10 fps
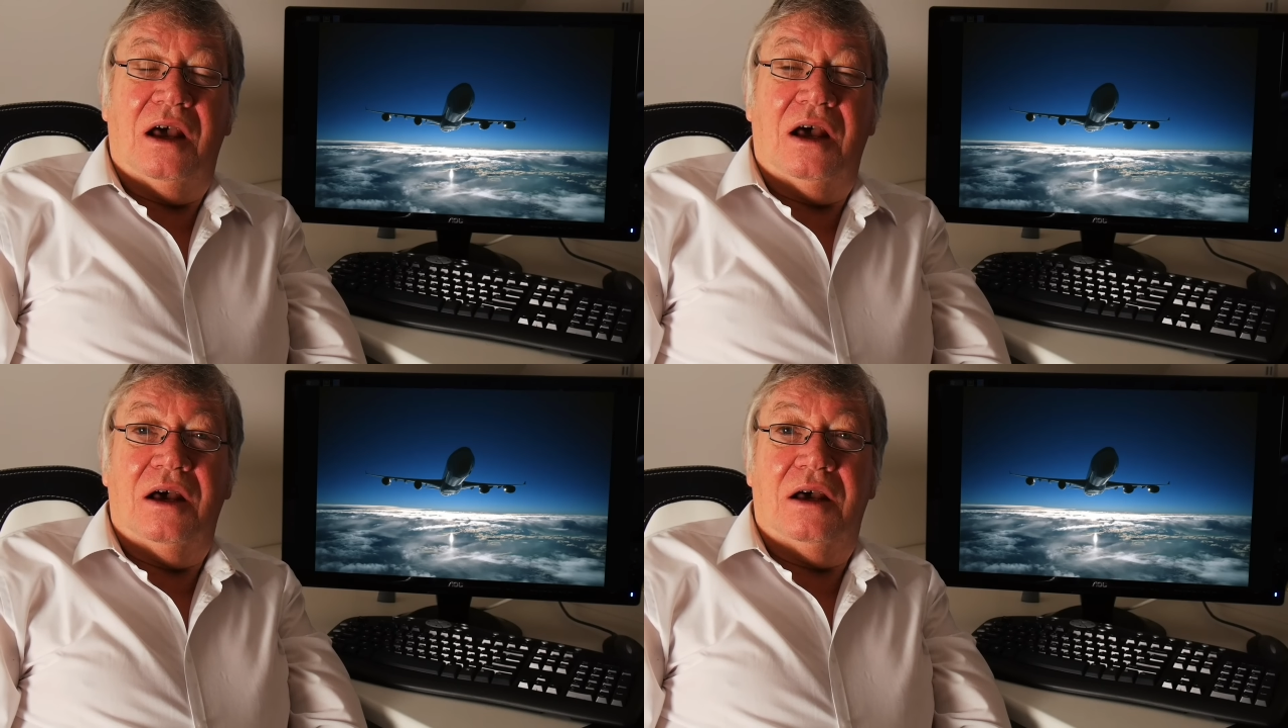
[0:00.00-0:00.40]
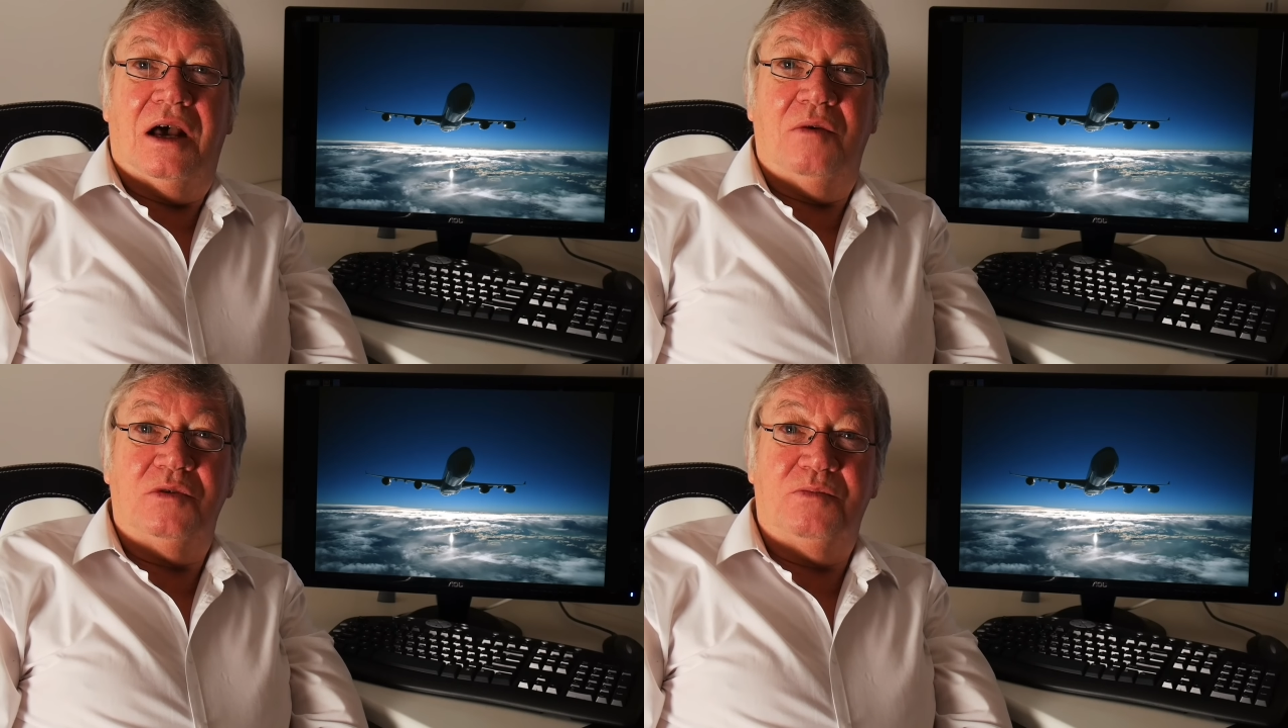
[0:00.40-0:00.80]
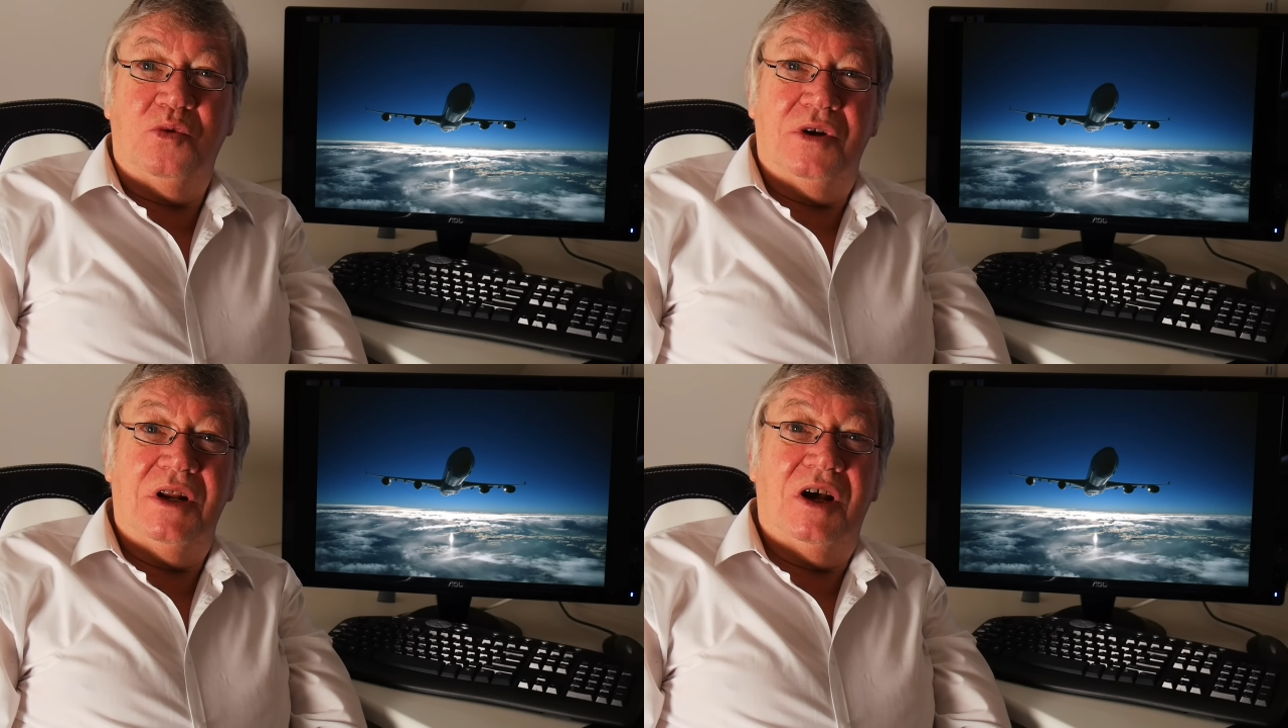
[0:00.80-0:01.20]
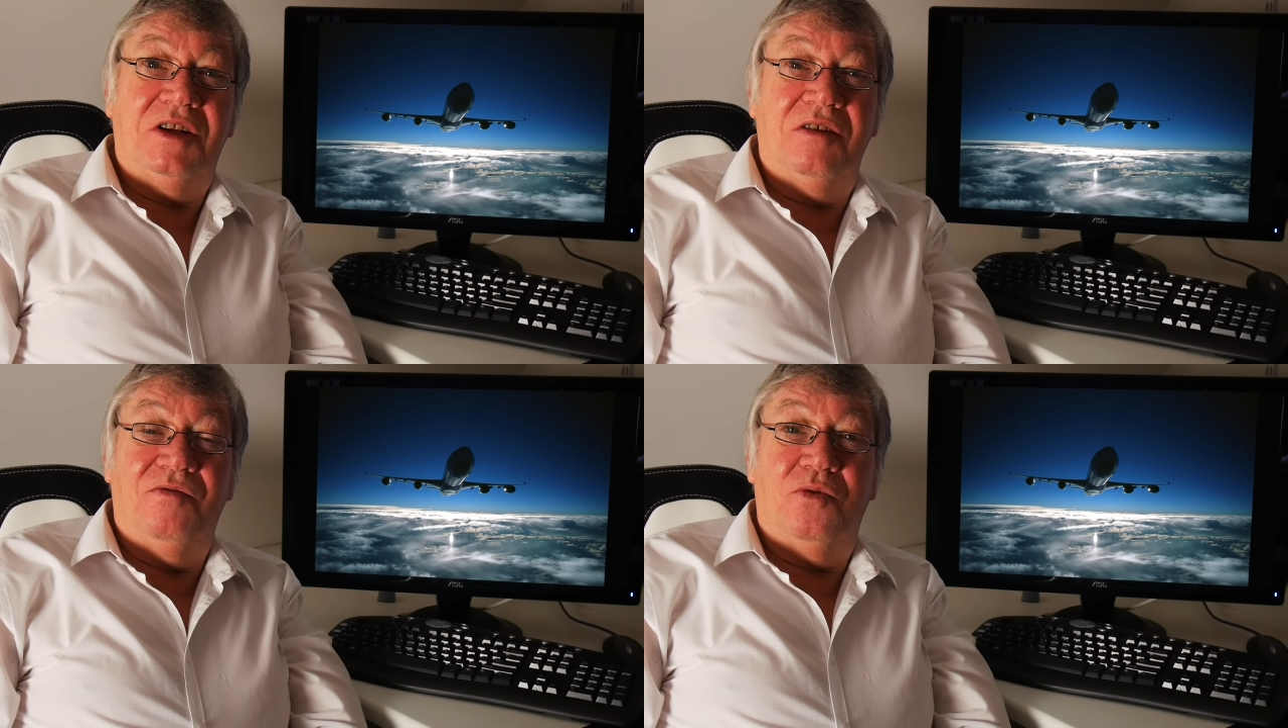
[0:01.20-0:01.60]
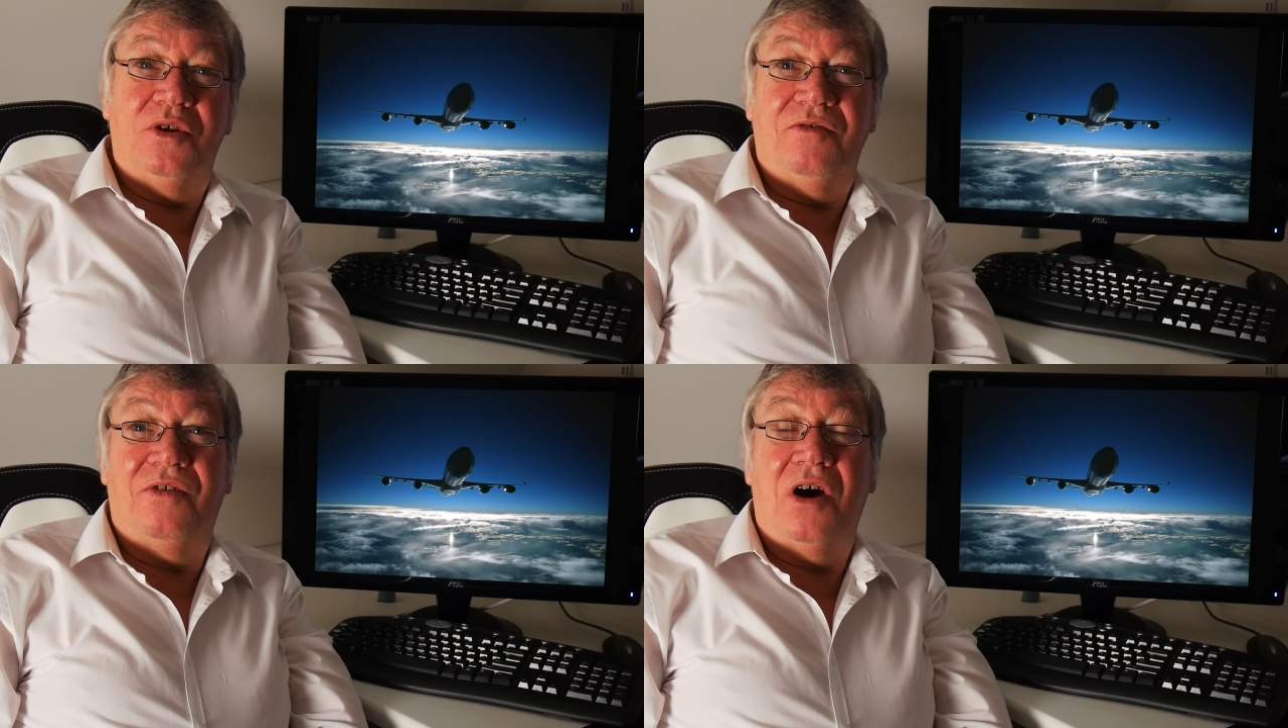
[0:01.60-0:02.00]
I was born in
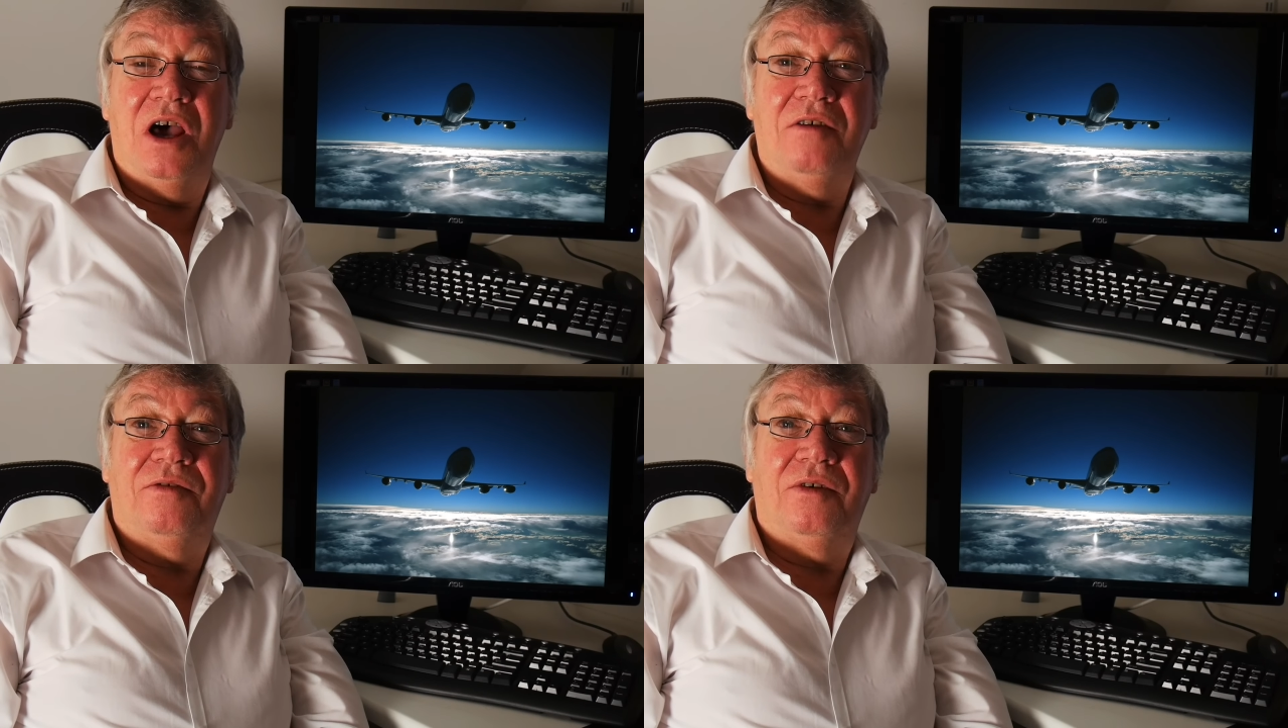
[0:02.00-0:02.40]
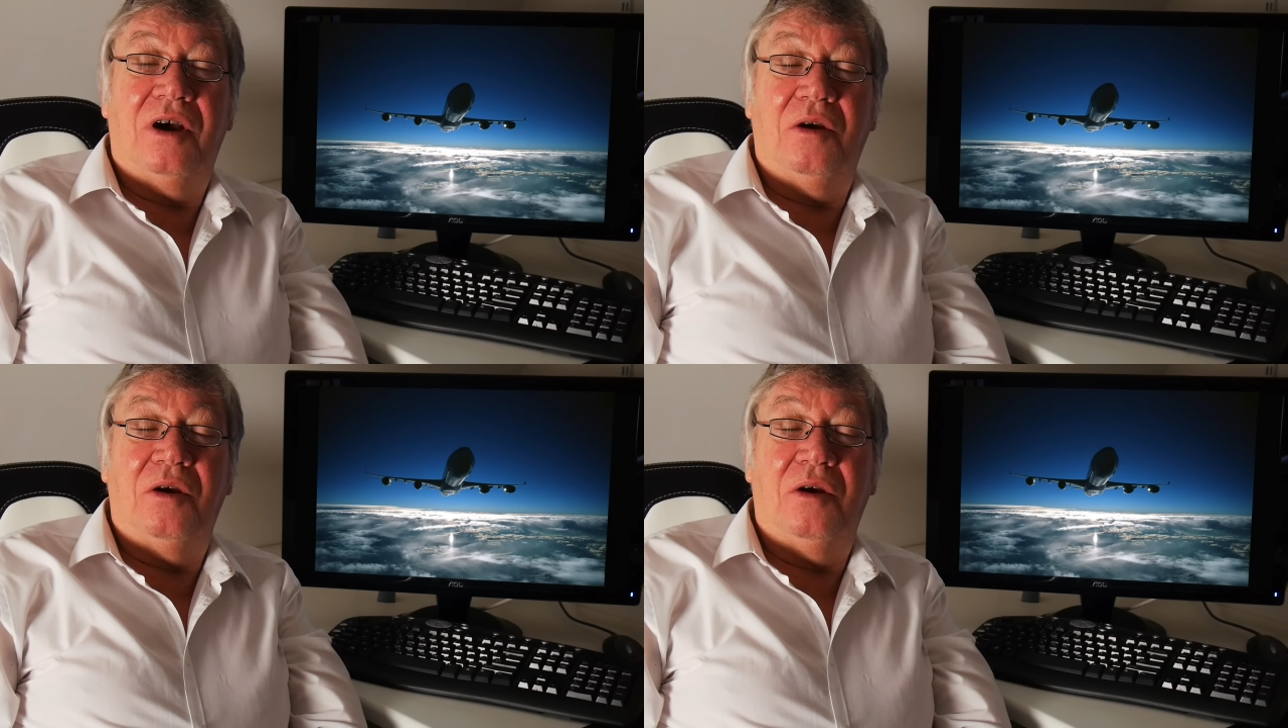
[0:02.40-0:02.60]
1945.